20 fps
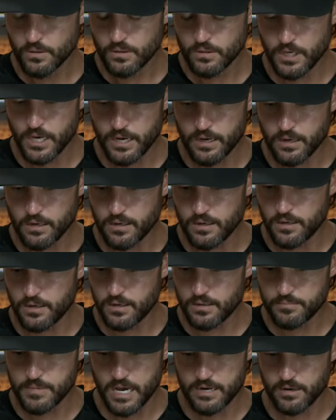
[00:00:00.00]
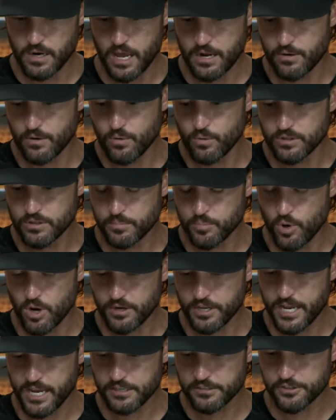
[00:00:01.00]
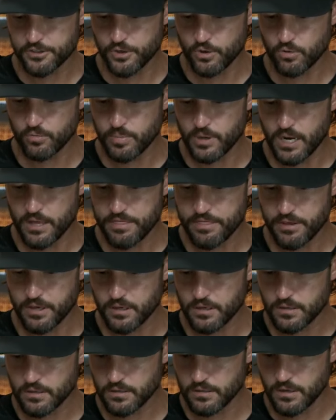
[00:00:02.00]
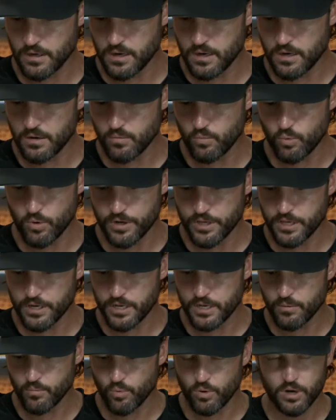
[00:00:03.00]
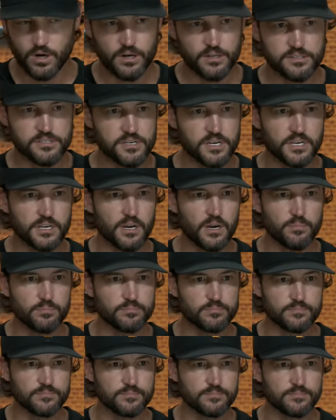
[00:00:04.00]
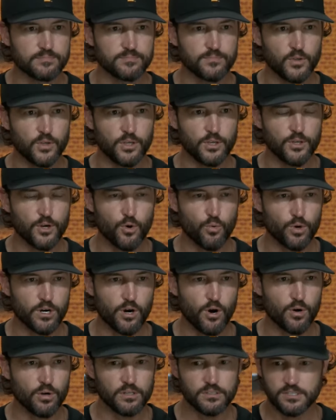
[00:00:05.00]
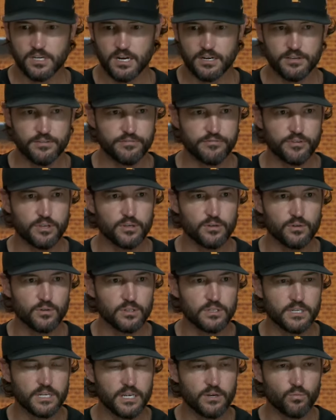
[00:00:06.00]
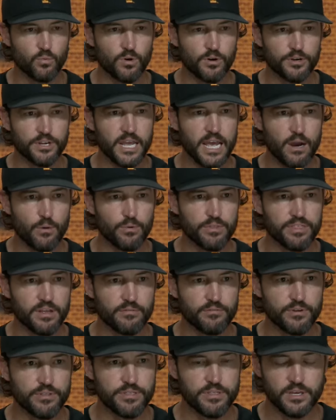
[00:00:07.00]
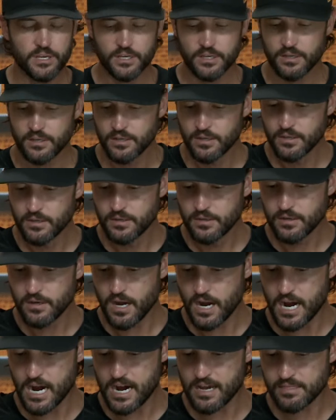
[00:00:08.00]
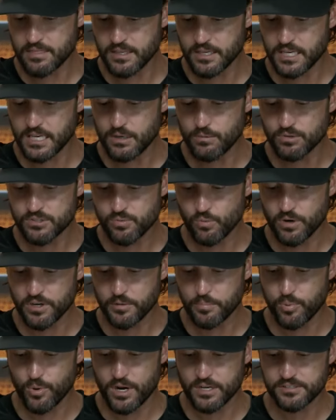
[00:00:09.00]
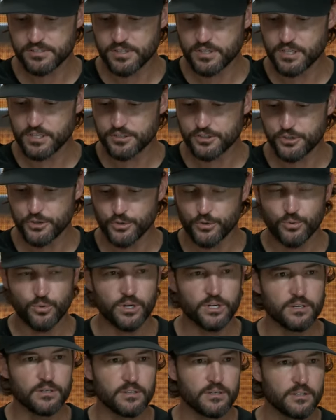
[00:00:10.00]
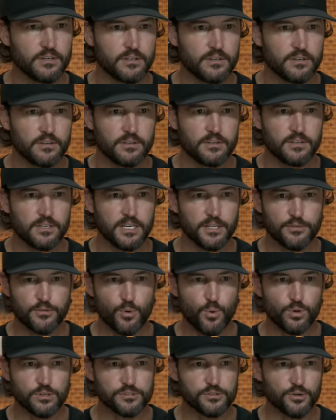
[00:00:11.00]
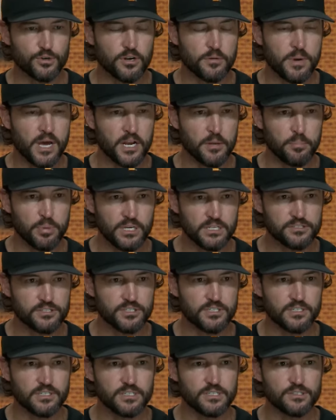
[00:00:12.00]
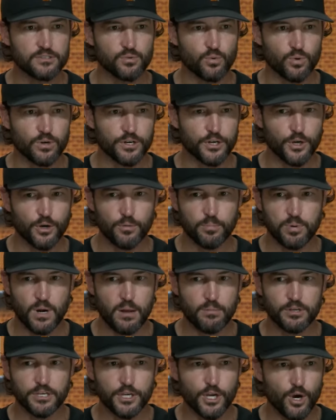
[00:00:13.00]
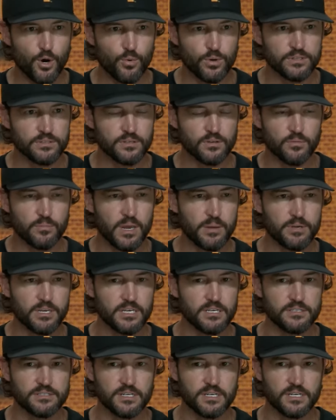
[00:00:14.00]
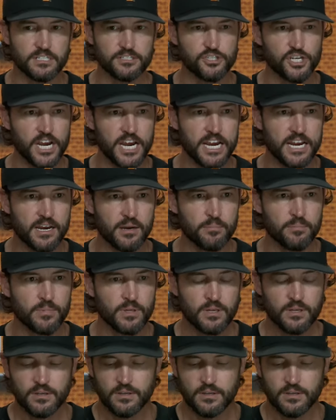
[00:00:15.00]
Yeah, I don't know what the broadcast showed, but I think Woody and him were going to sync up, you know, regardless how do you feel and where you at with everything. I think he was wanting to press the issue and throw a certain amount of pitches or go until maybe he's in a jam.